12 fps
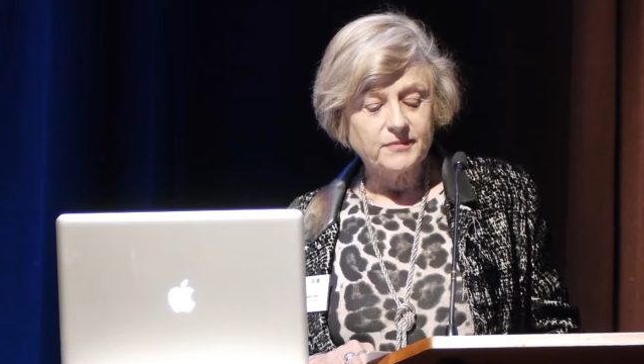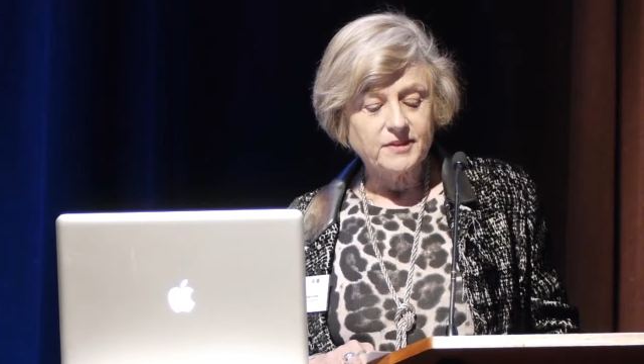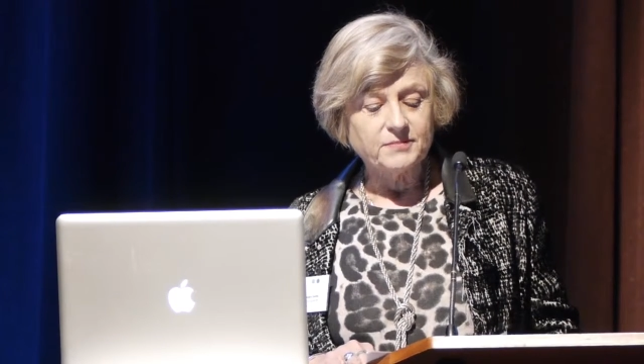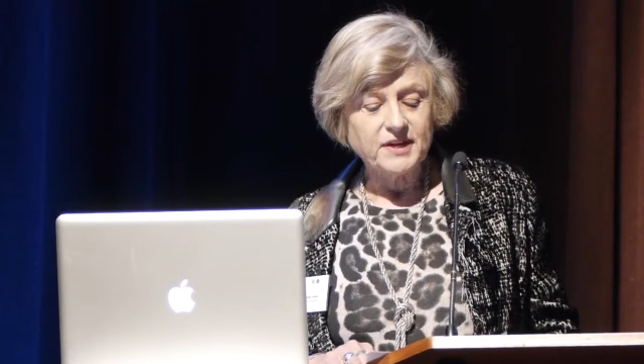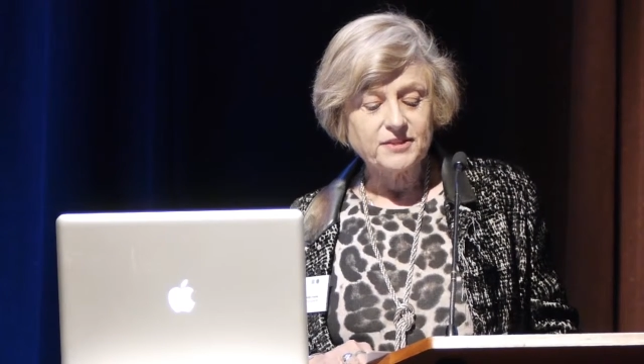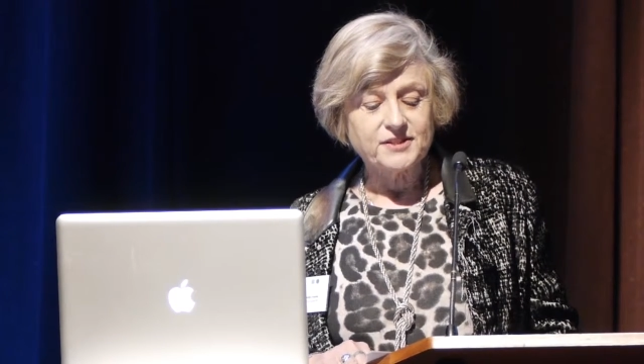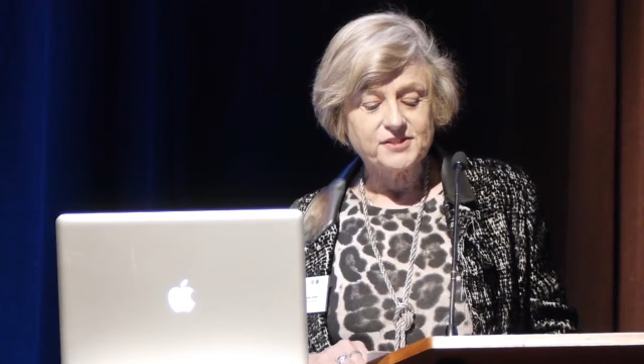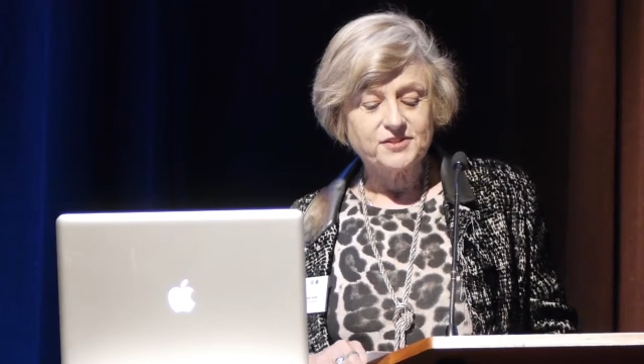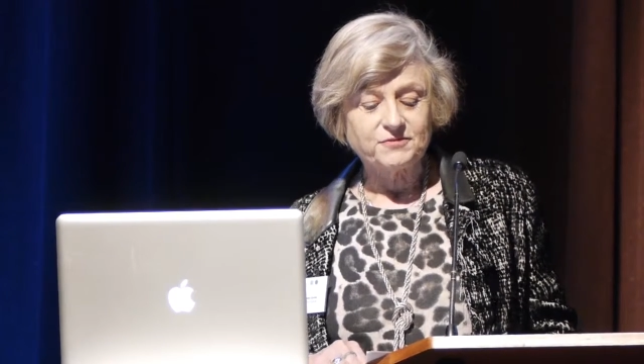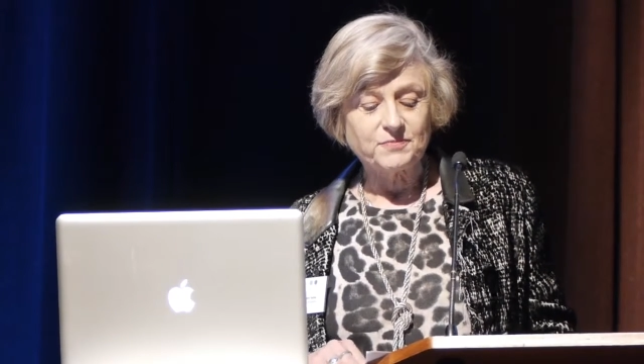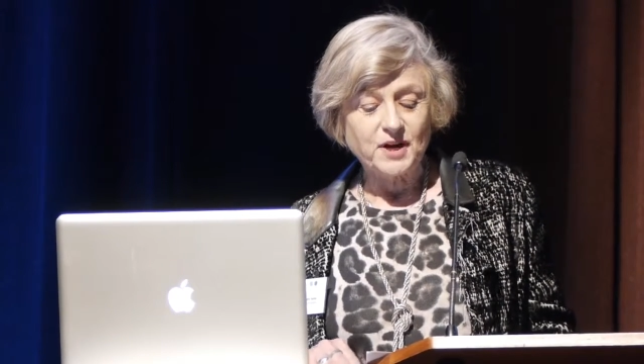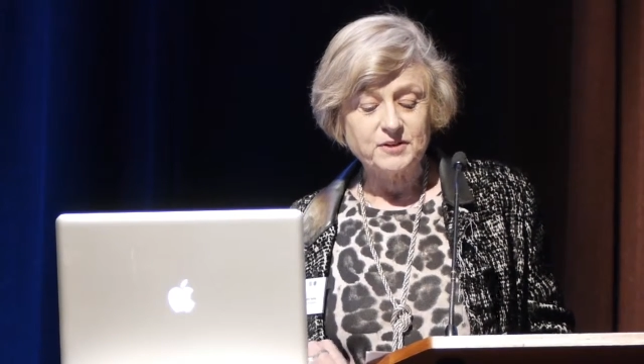The methods
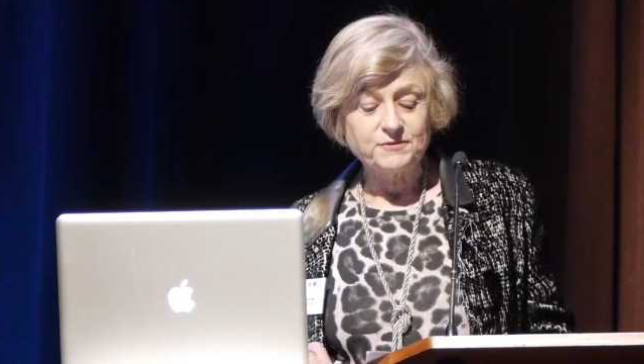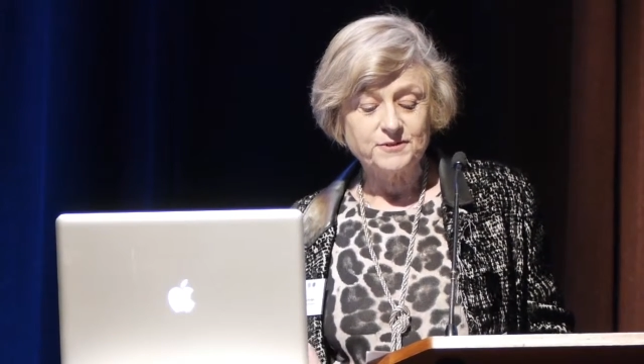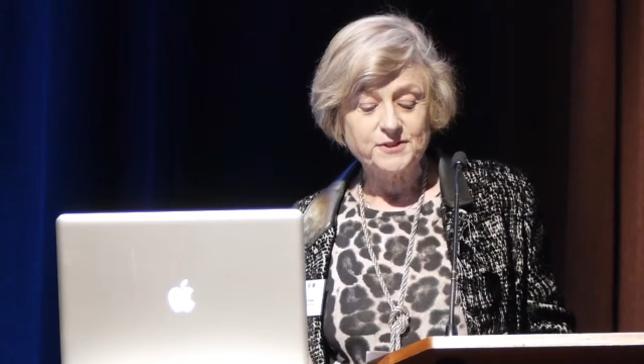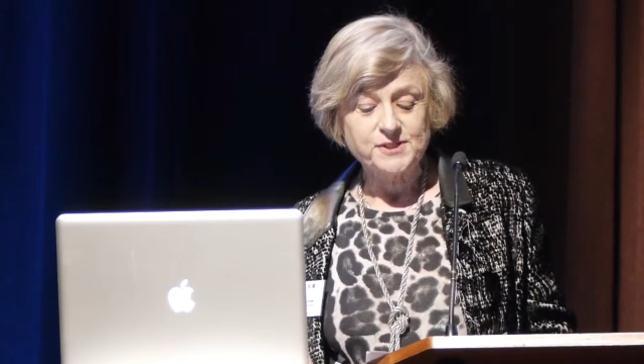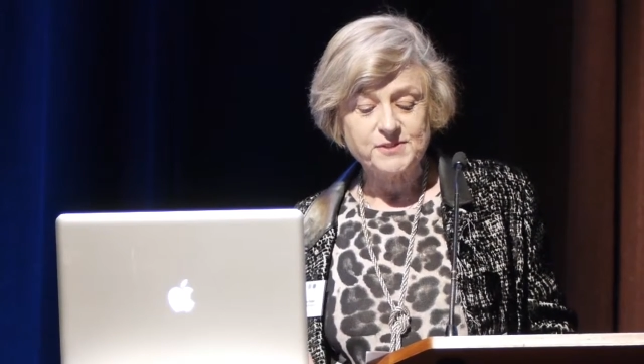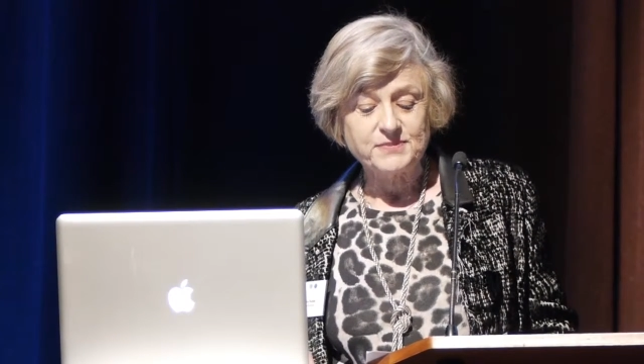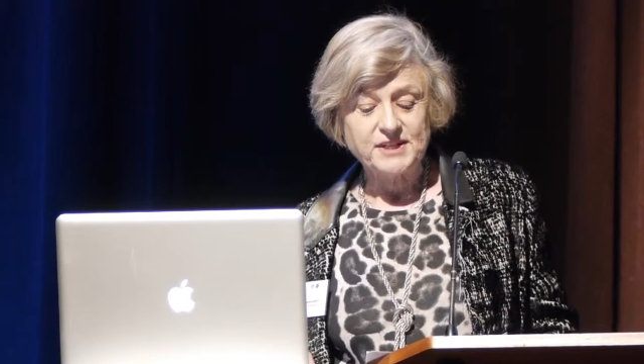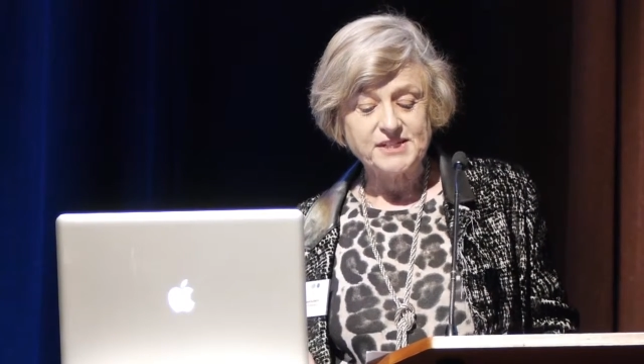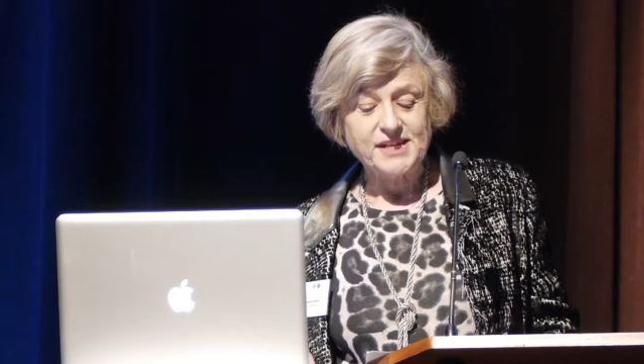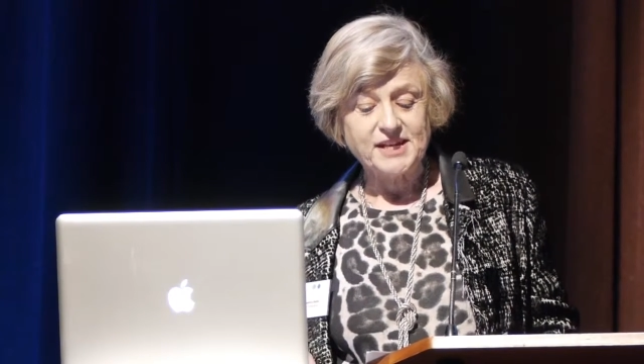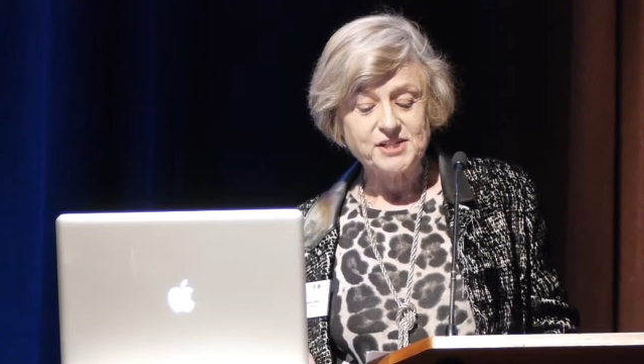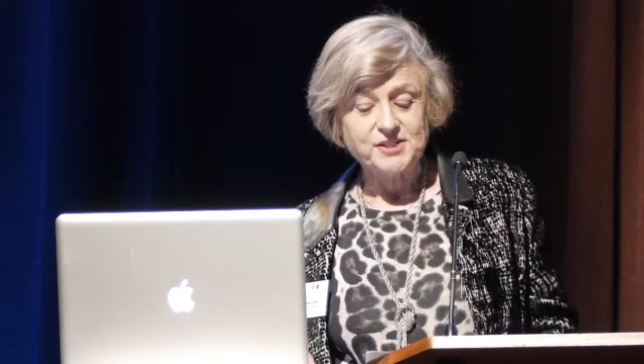of mindfulness,
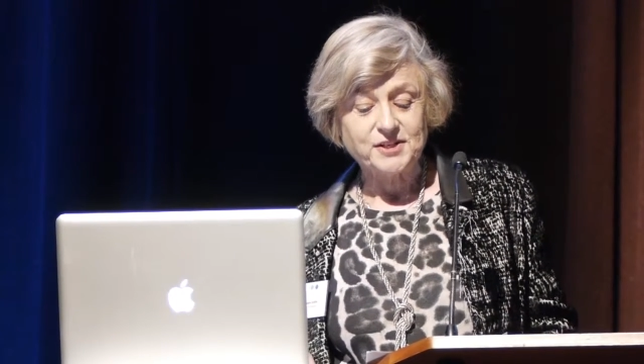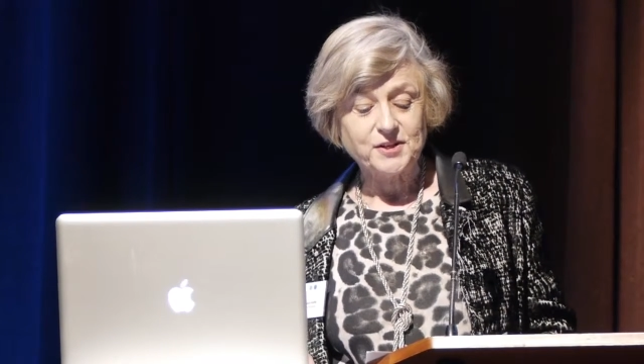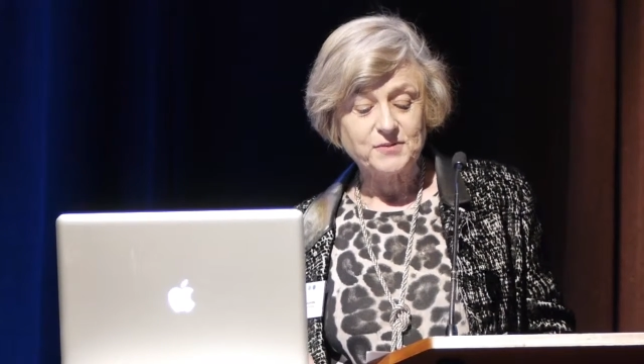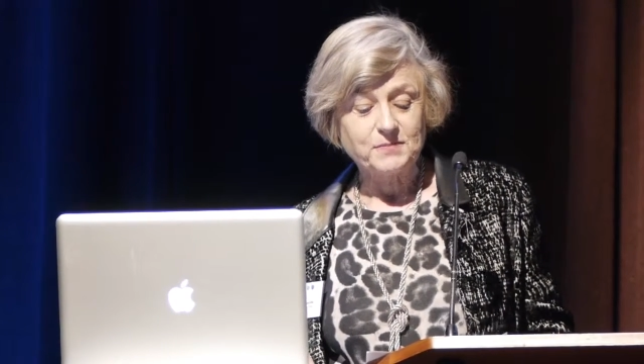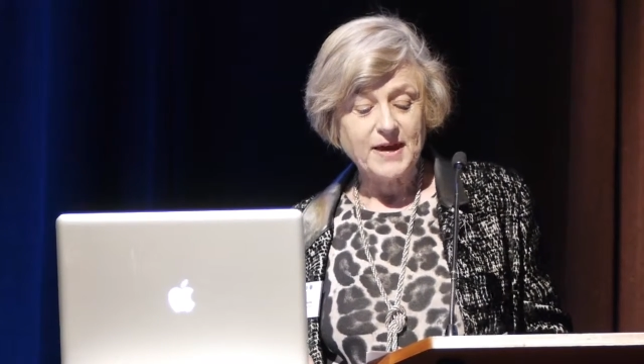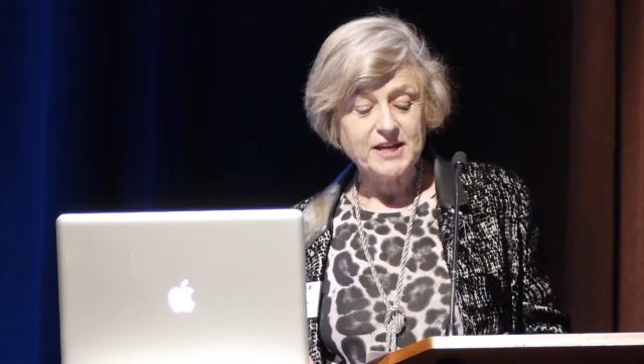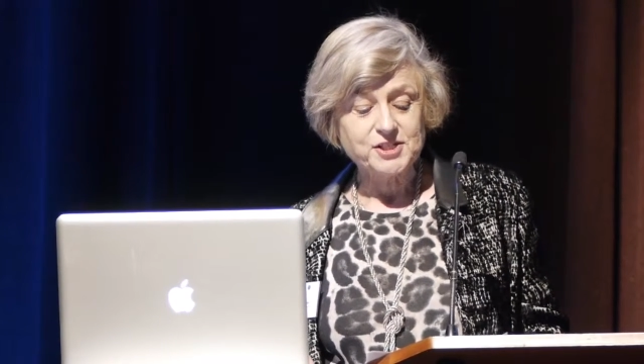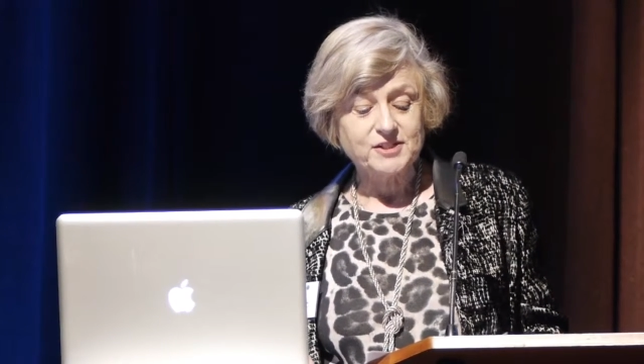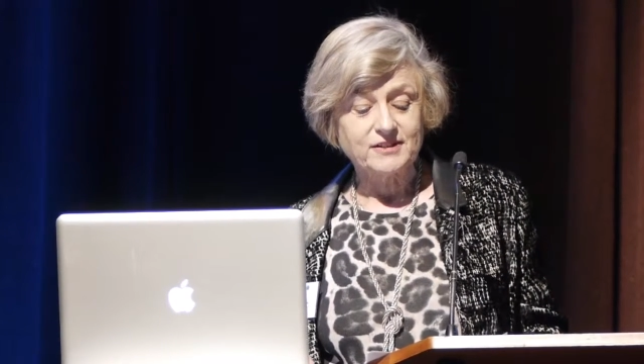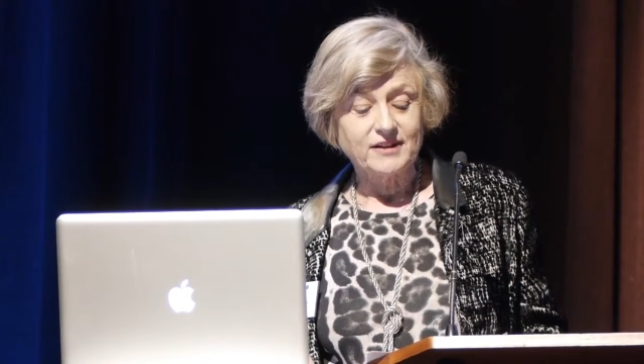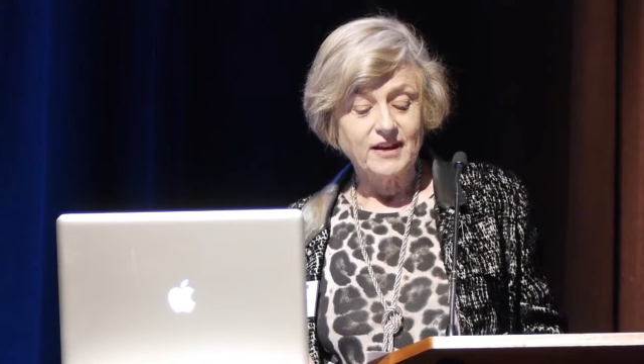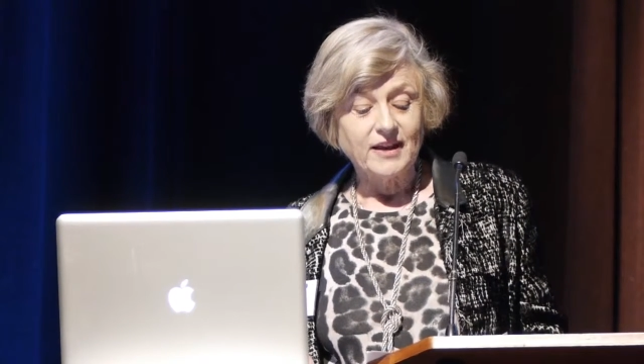meditation, and
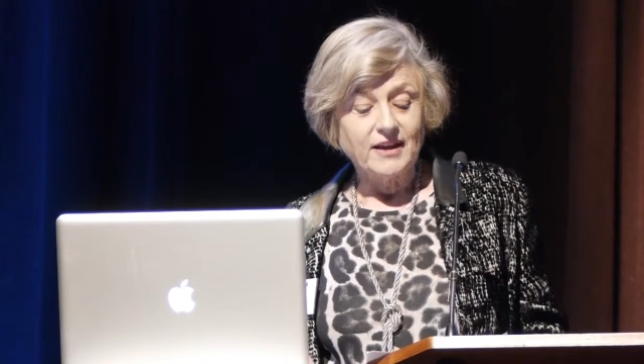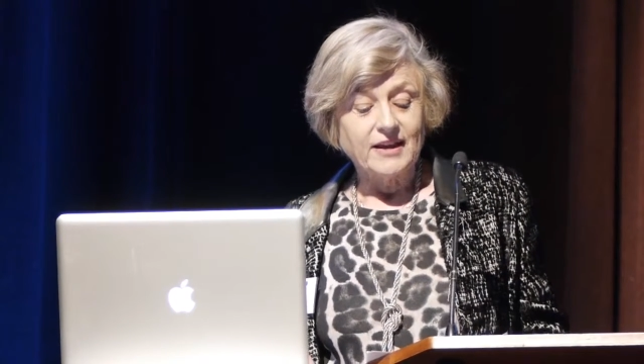compassion